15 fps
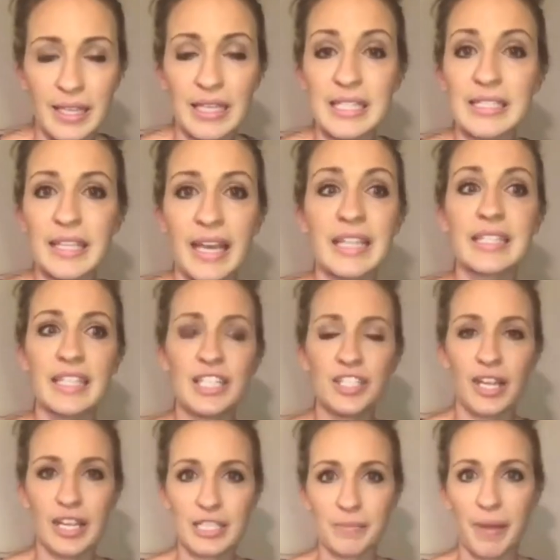Because yes, it
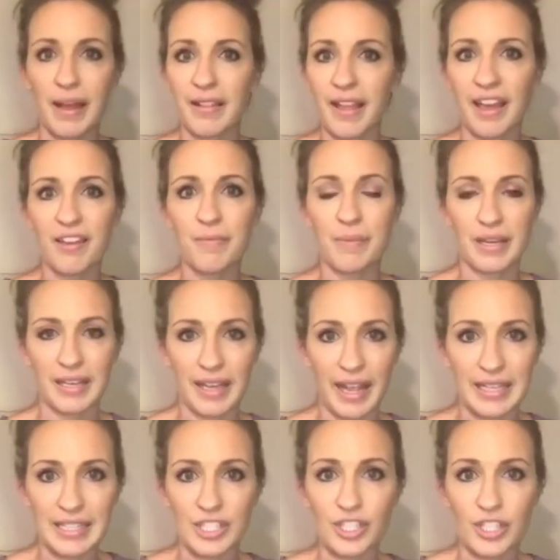changed my life, but
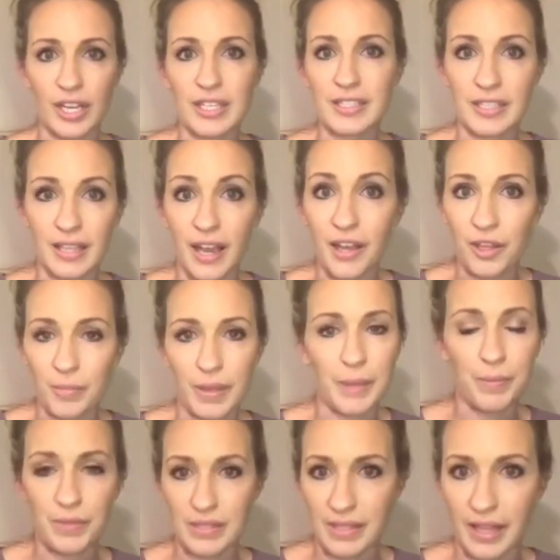guys, it's changing other
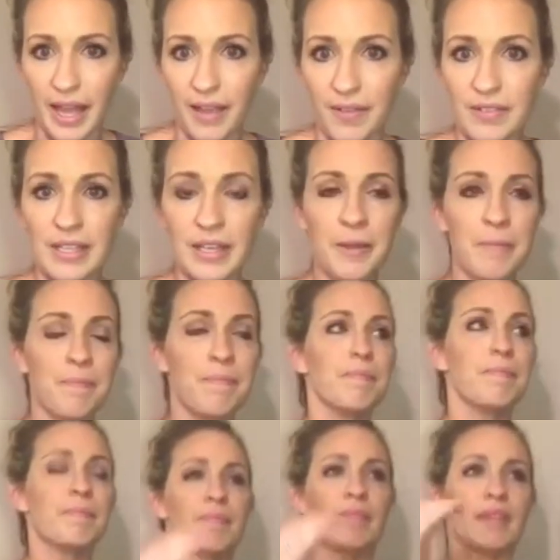people's lives.
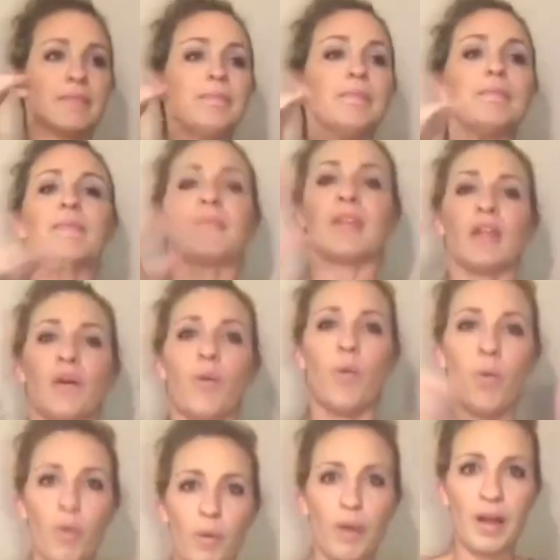
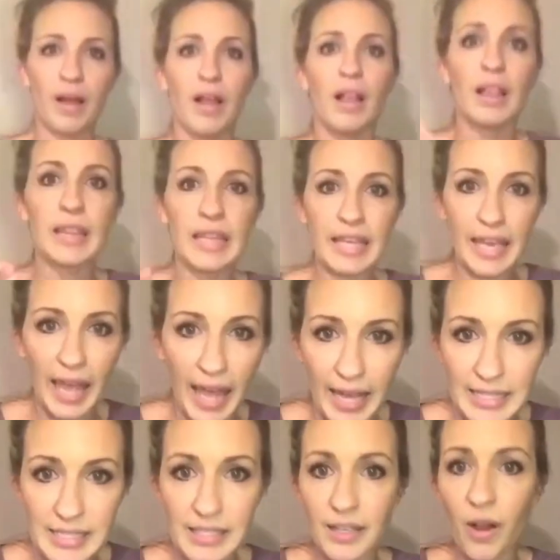Whew,
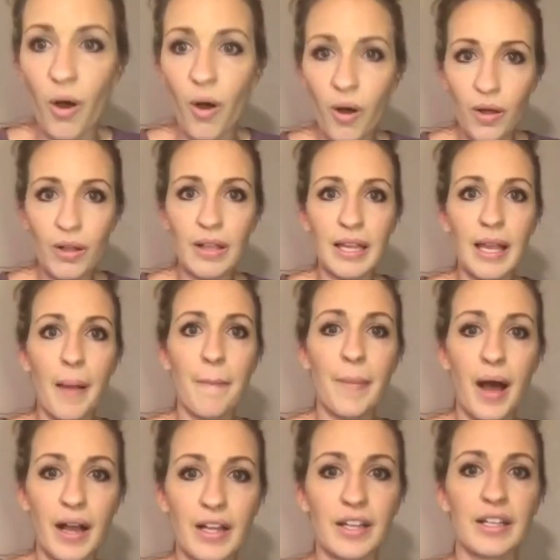cats, holy
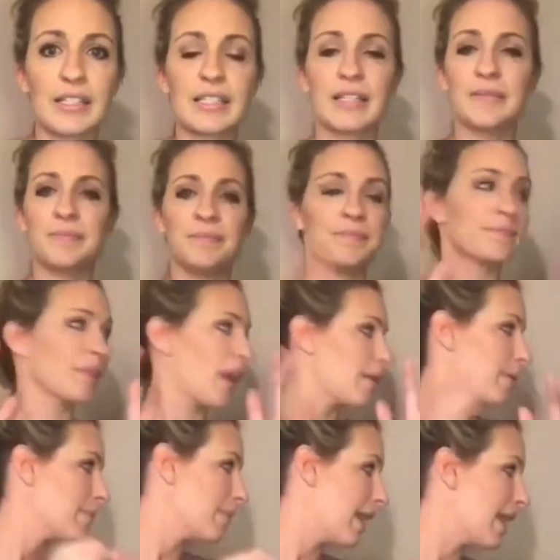bonkers. I'm
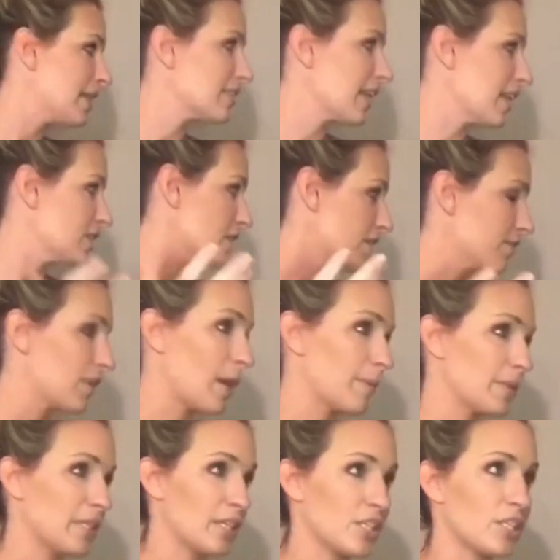a mess. I should have grabbed a
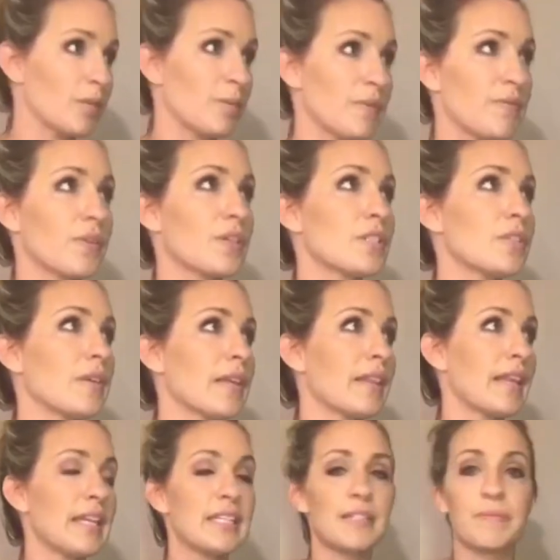tissue before doing
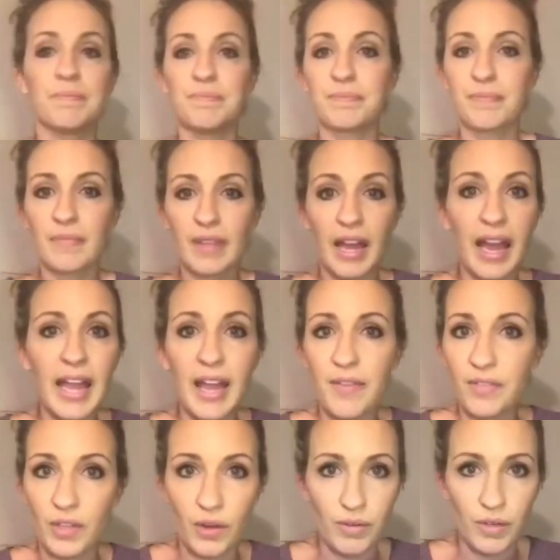this. I have
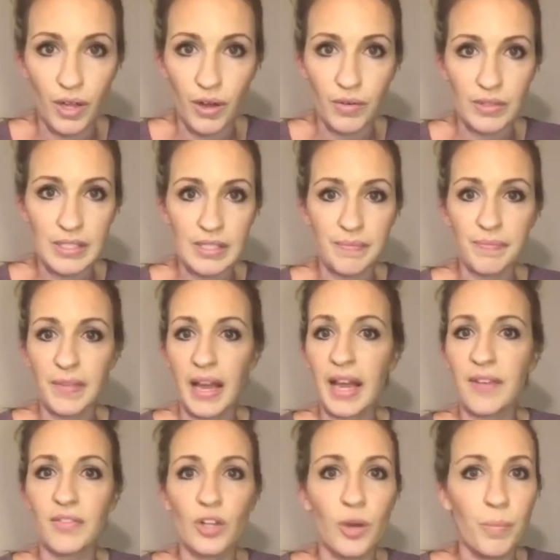no notes. I have
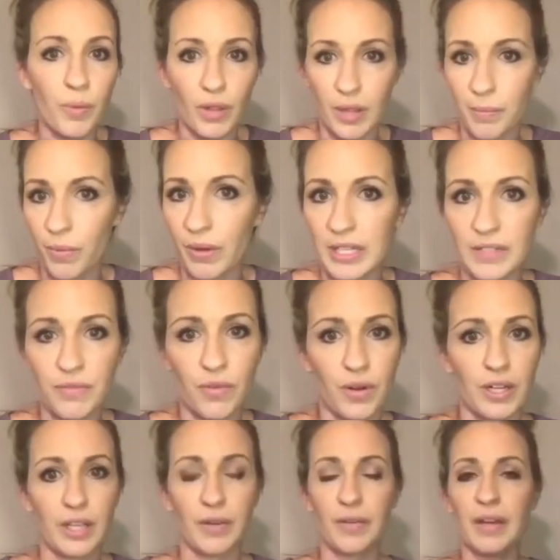no bullet points for
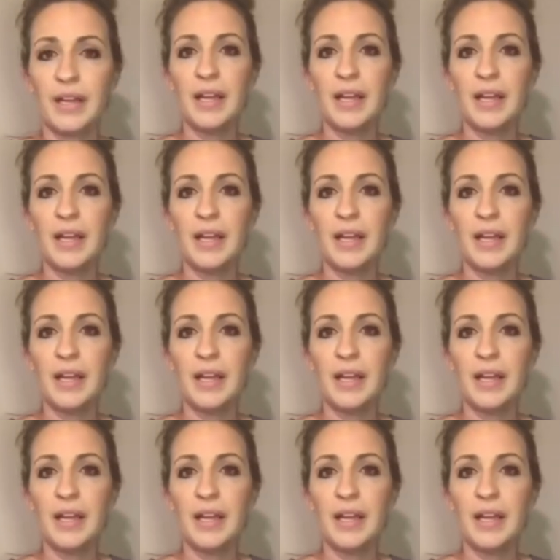you.